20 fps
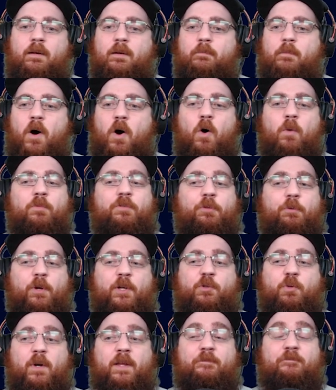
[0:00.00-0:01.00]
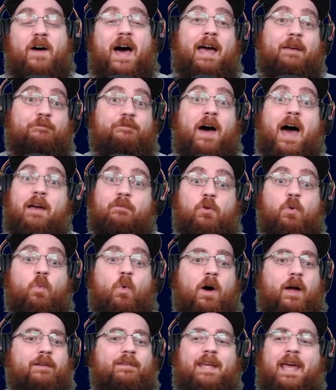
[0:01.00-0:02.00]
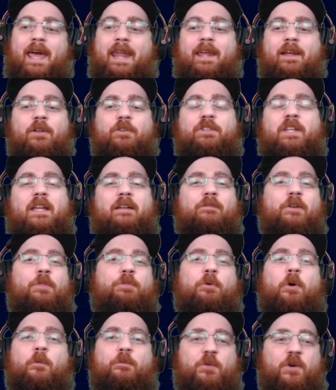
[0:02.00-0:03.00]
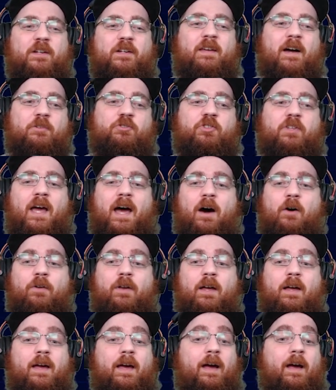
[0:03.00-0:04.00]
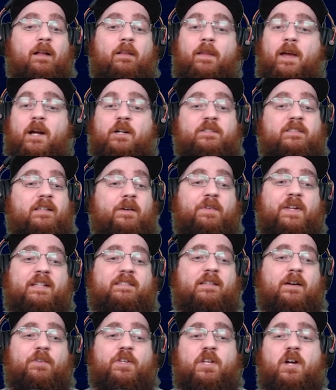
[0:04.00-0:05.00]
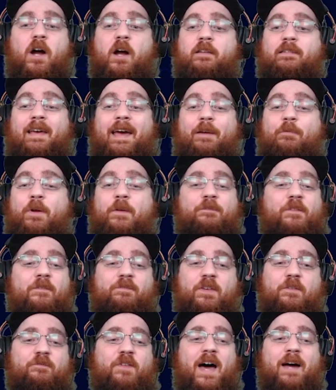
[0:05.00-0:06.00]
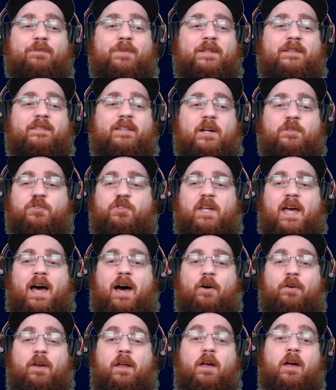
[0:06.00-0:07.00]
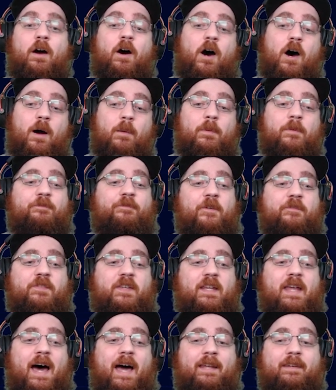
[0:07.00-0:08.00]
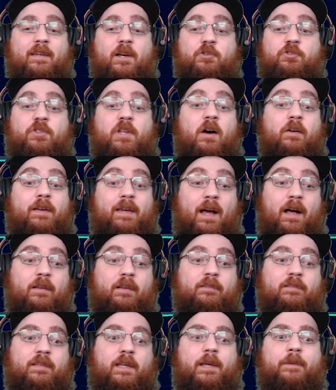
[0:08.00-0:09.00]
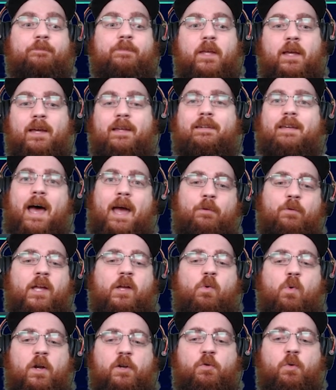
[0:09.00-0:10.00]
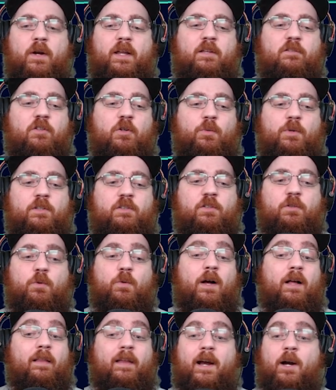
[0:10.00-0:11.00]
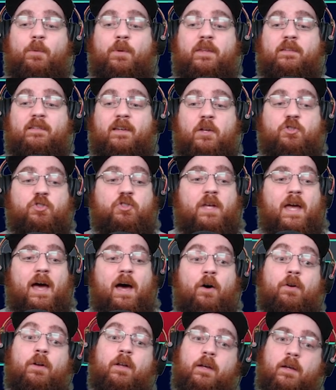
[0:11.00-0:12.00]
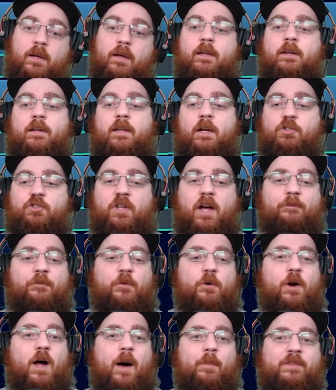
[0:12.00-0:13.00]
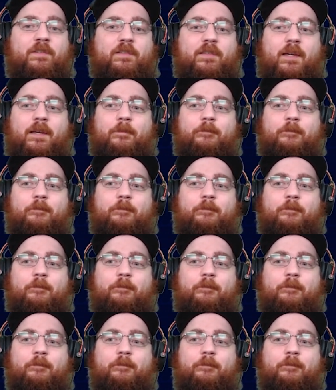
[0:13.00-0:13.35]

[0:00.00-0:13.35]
Mahomes three twenty-five, five and one. Tannehill didn't even throw for a touchdown. Allaire seventy-seven yards. Henry fifty-five with a touchdown. Harmon fifty-nine, touchdown. Kelsey, Tyreek one twenty-two with two. Allaire with a touchdown. Touchdown for Robinson.